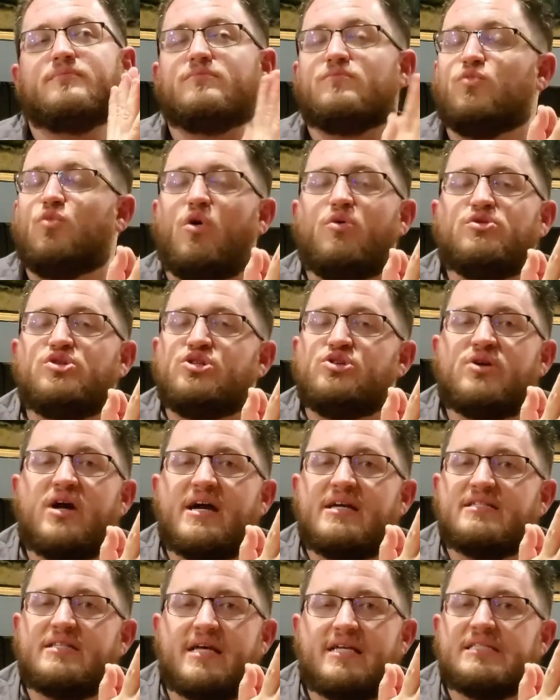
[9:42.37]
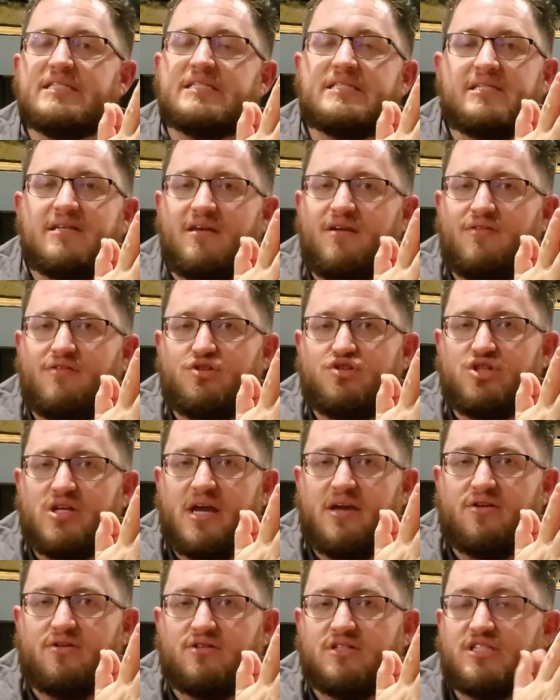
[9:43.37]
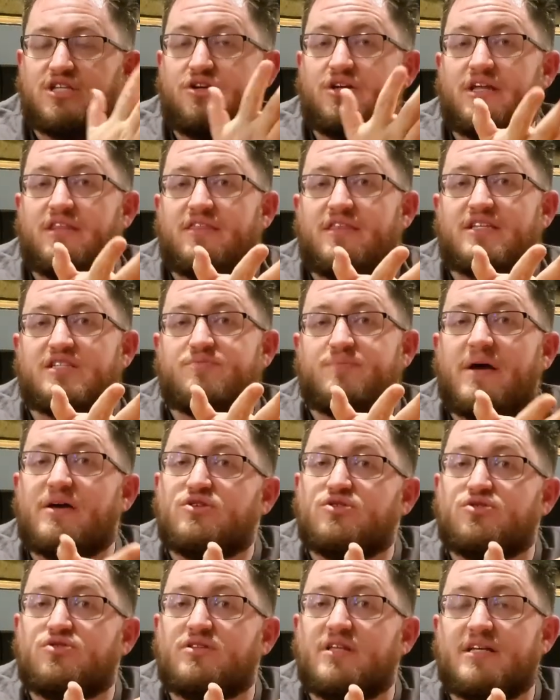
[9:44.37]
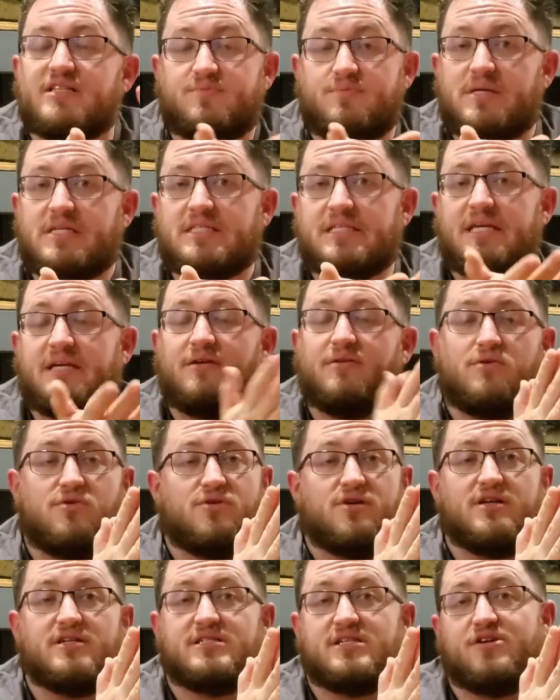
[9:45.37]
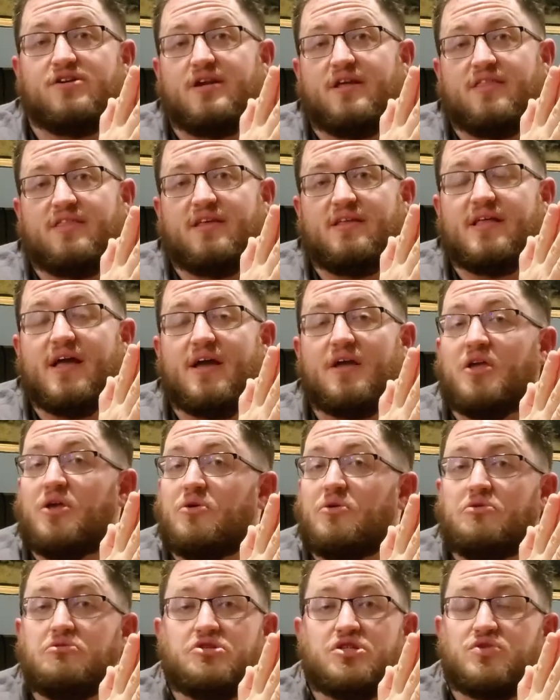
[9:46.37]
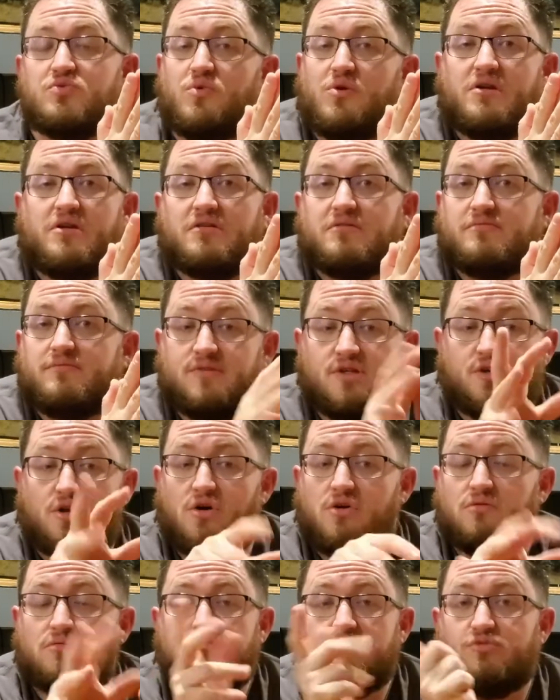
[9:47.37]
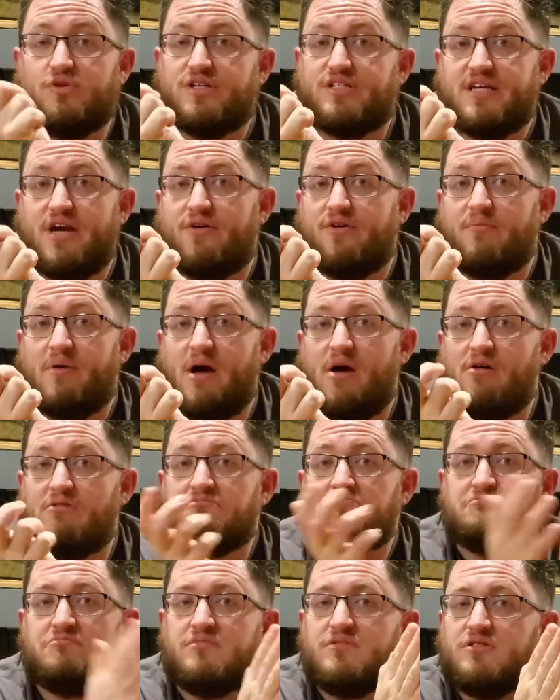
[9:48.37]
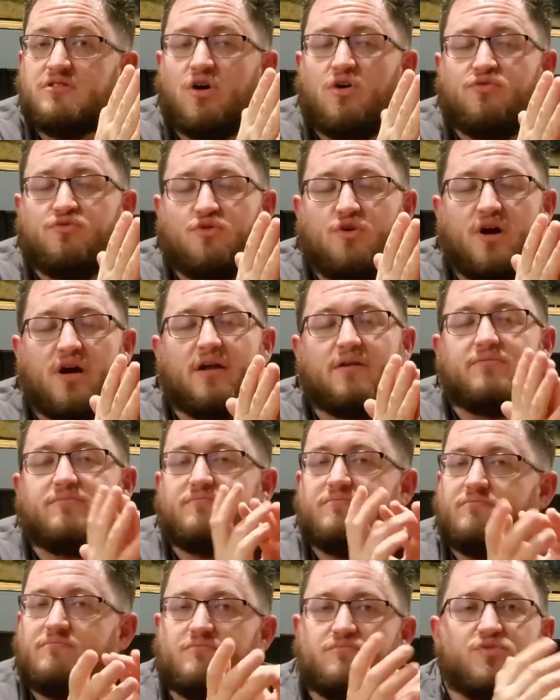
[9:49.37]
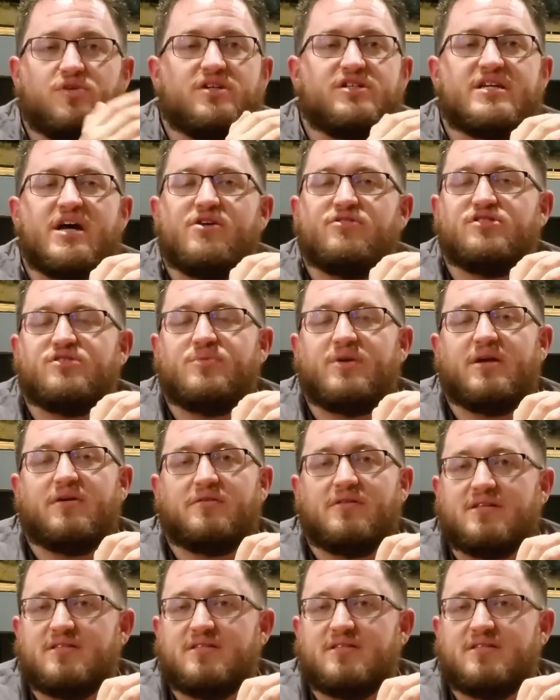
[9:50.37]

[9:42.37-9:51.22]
What would you guys like to see on the channel? Is there anything special that's missing, or is there anything that you just want to, reach out about? Go for it. Reach out to me.